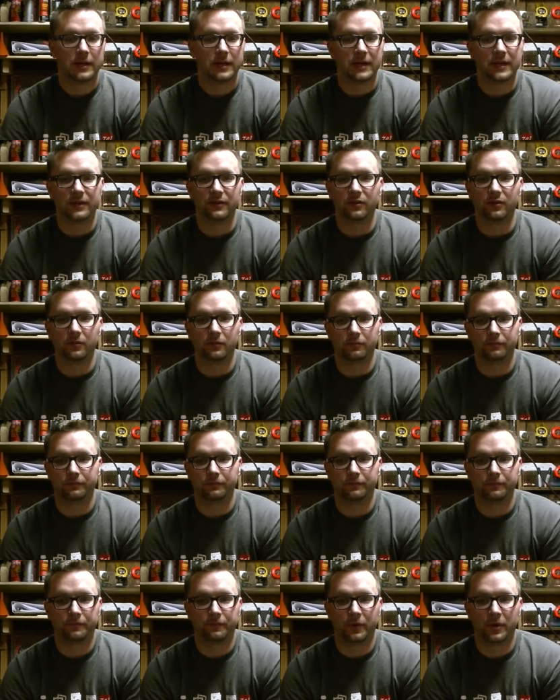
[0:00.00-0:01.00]
and they're
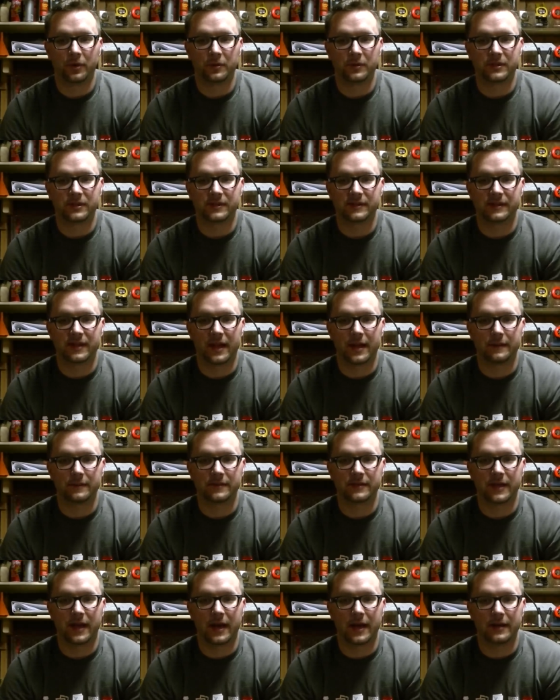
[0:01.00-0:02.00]
pretty much the same
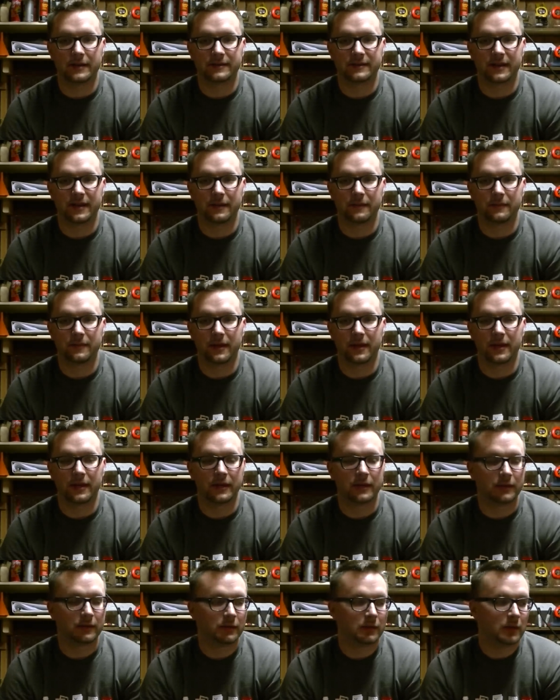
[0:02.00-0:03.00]
same
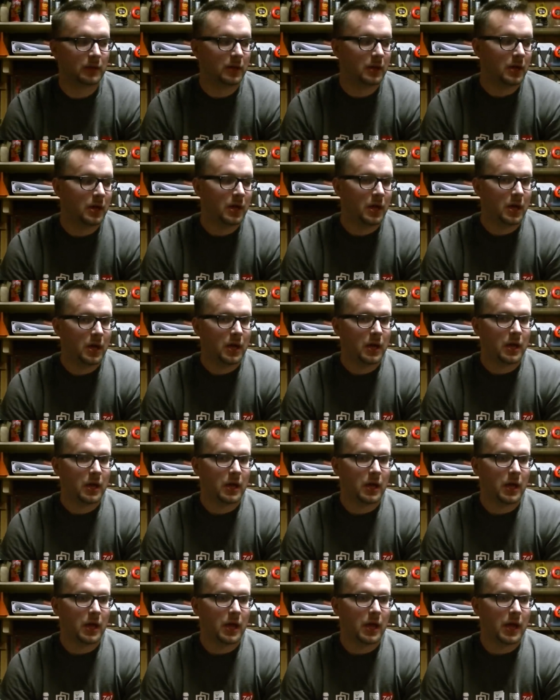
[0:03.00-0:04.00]
thing
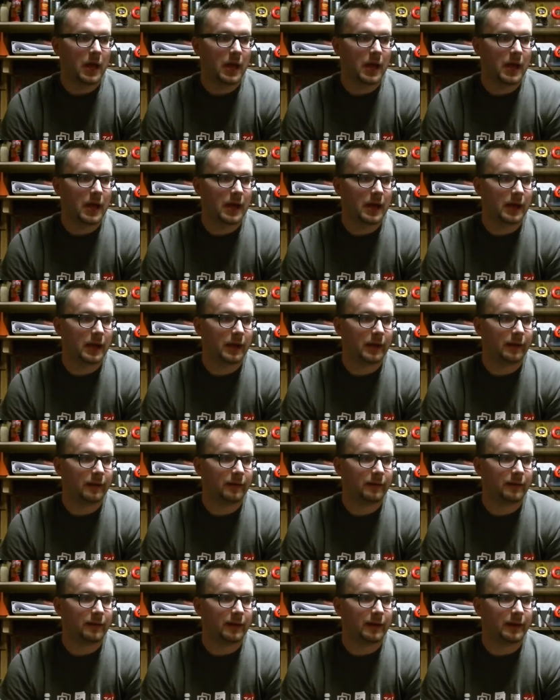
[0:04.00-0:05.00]

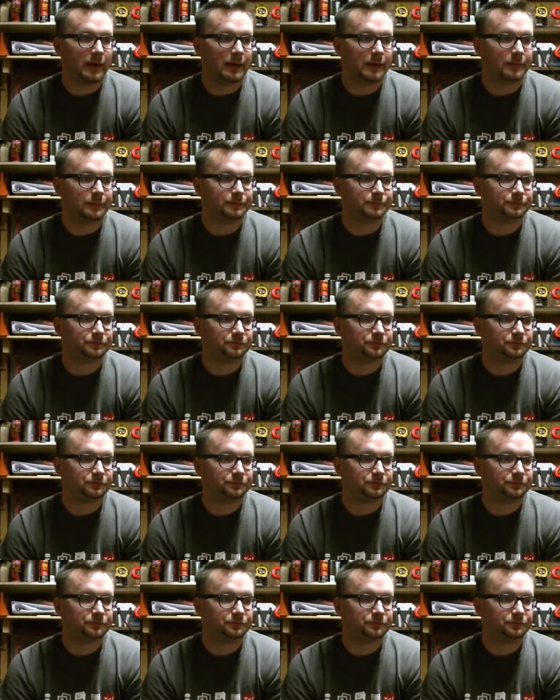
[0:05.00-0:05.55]
and um,